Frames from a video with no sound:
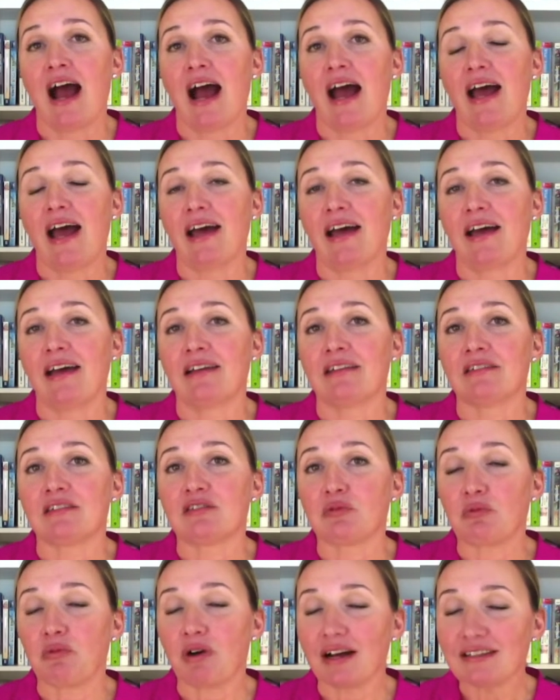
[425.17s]
And
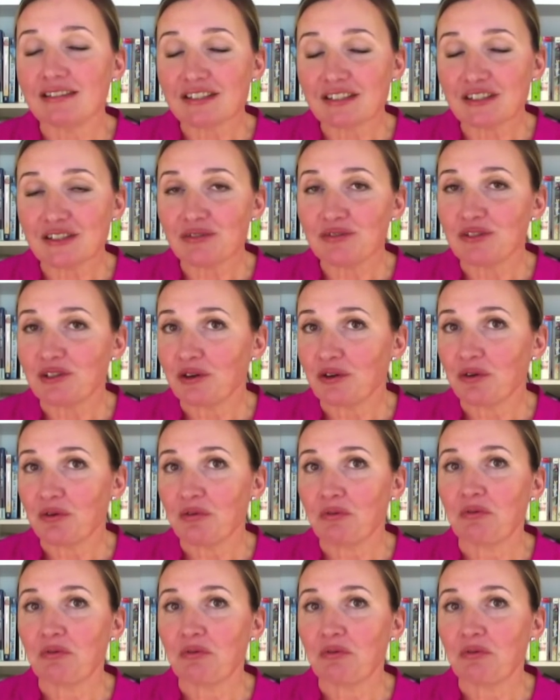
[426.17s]
once you know